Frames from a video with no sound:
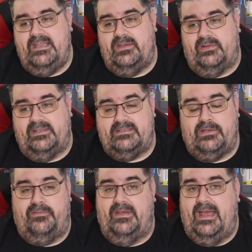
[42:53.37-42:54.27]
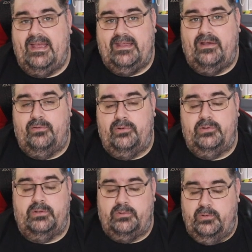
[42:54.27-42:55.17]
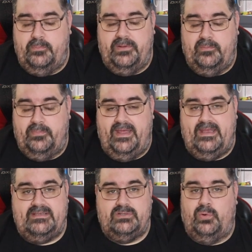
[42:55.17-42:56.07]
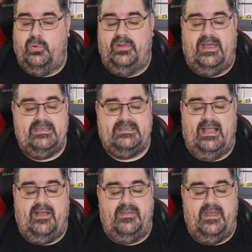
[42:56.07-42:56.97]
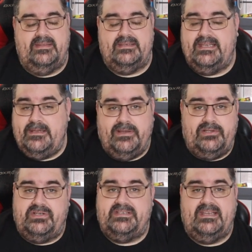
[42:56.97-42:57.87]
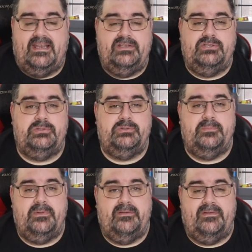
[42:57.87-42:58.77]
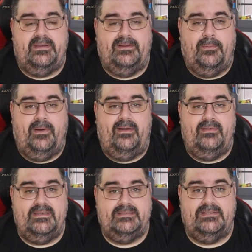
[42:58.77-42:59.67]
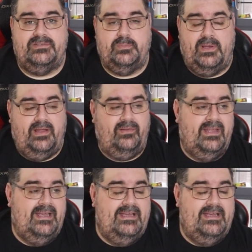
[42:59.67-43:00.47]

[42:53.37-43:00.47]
You've got links to our Hangout group, the group build page, all that is down there. There's an email address to get in touch with me with any inquiries as well.